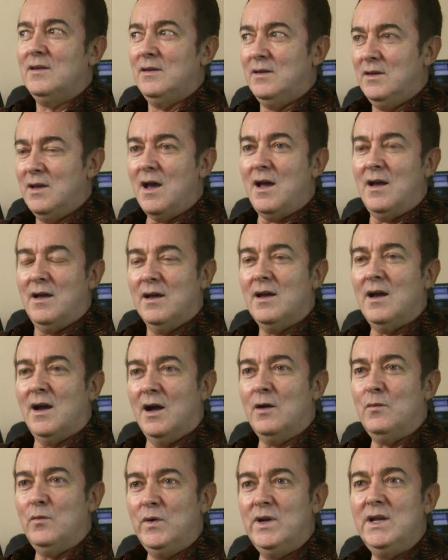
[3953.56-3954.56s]
yeah,
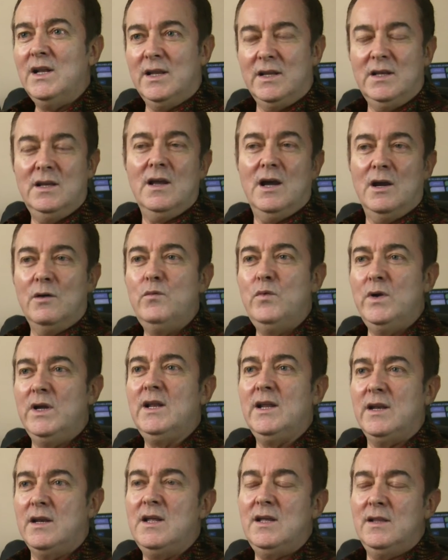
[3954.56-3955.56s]
I really I
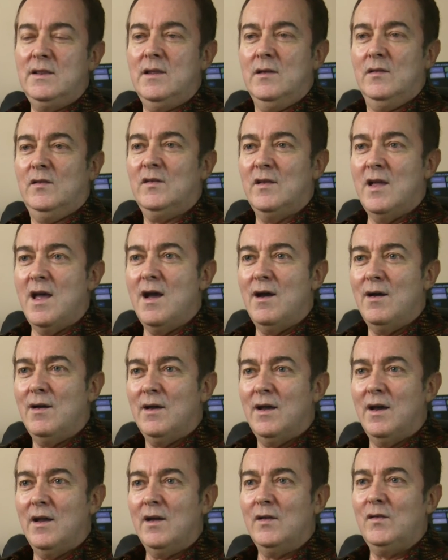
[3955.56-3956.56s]
really need this now,
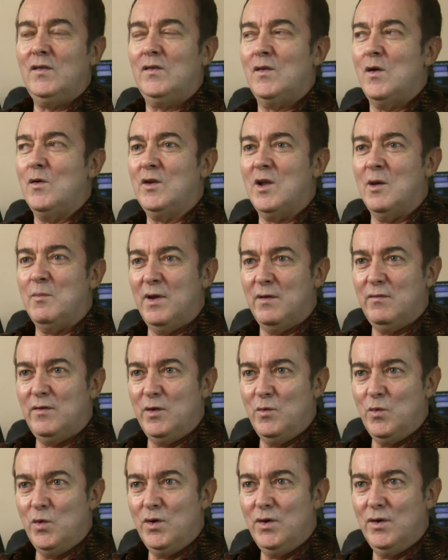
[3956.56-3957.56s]
and I soaked up
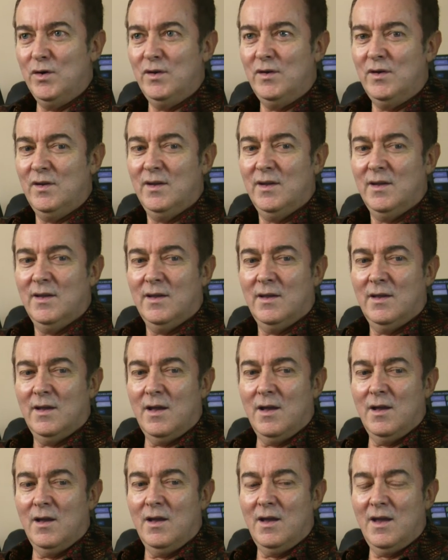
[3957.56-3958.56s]
every word,
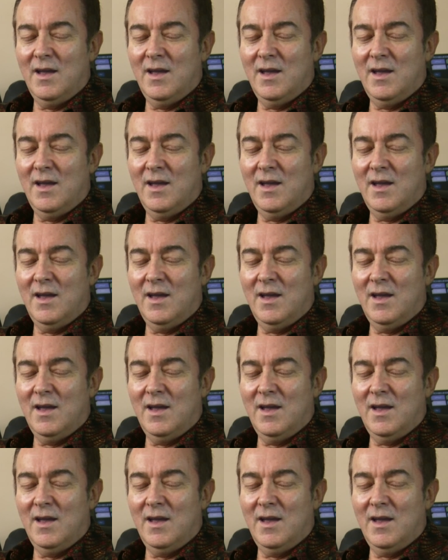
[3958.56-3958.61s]
uh,